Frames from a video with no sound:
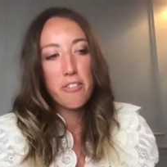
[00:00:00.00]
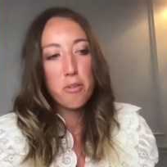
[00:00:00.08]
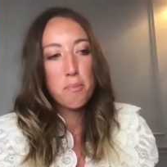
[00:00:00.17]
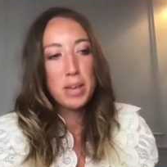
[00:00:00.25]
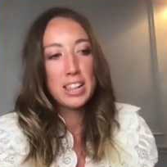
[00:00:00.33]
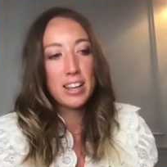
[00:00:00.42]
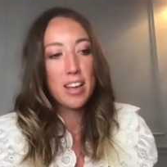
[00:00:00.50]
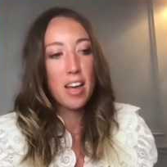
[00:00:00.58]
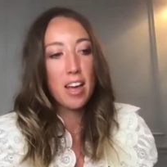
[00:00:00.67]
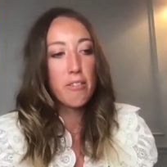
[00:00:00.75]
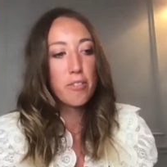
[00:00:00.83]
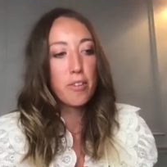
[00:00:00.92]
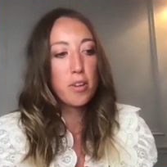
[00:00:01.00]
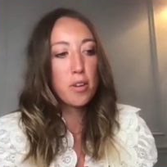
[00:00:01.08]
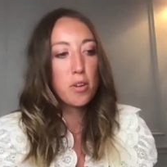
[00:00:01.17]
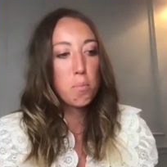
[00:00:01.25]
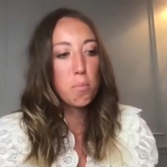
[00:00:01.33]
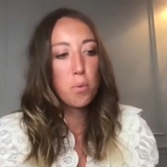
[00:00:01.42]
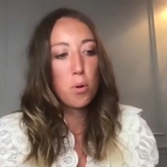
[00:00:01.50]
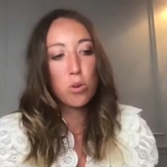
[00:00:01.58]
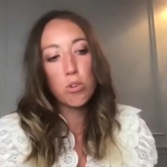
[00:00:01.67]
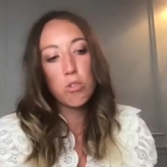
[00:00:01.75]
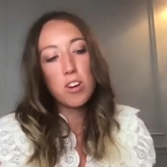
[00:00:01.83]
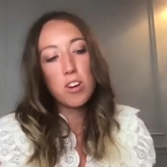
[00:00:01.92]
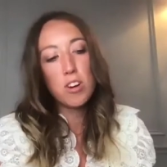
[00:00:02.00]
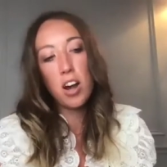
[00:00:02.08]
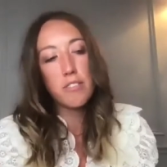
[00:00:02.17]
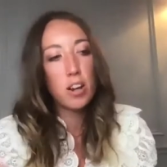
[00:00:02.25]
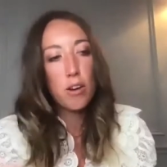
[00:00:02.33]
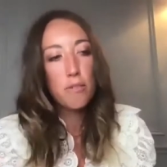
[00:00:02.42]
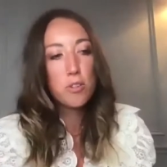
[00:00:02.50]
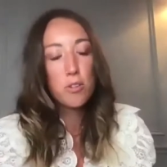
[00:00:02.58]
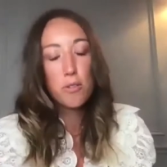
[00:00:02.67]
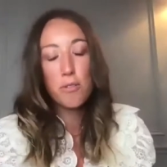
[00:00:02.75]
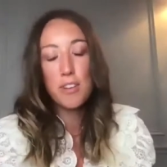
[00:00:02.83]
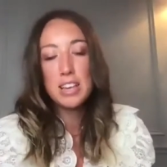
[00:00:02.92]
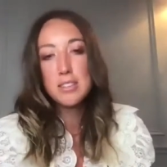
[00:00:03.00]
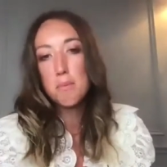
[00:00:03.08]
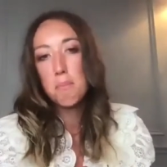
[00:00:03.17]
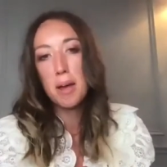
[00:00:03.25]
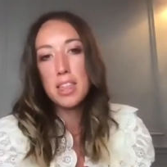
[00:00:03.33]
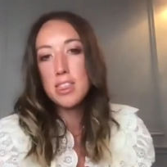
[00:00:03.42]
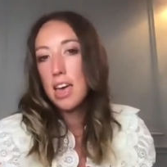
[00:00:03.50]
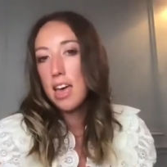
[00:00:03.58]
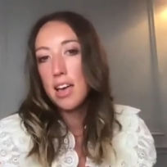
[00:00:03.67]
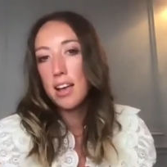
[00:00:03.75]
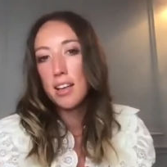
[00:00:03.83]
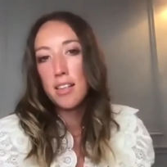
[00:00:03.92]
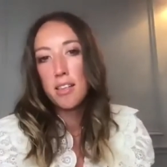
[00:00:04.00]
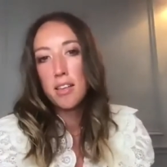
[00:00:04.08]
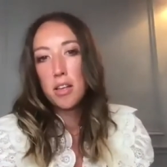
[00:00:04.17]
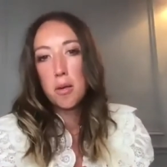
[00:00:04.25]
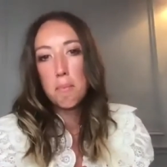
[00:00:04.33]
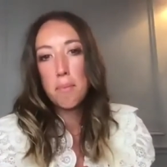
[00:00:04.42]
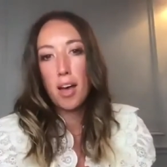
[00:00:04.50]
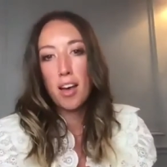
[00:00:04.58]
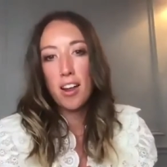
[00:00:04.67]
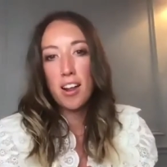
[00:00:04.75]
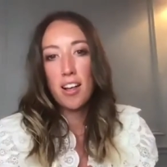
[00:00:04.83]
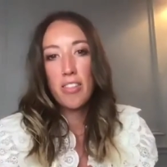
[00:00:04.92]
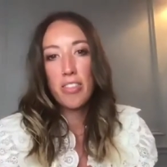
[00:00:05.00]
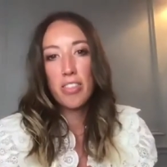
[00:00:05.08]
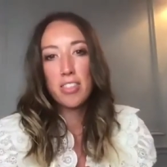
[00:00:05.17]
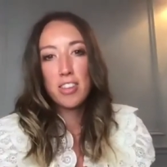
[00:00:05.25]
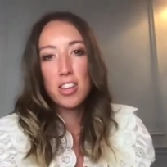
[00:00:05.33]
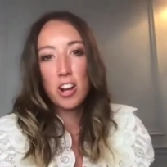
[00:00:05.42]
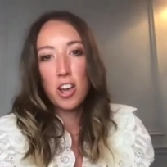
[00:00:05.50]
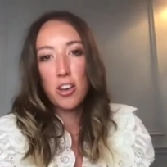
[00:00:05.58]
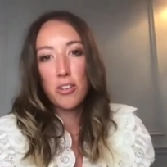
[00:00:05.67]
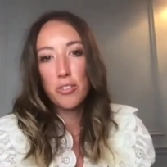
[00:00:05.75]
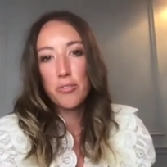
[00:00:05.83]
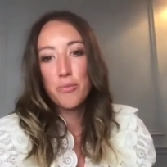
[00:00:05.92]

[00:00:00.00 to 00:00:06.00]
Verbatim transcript: for me, the kind of blogger and lifestyle photography isn't my thing, but you know,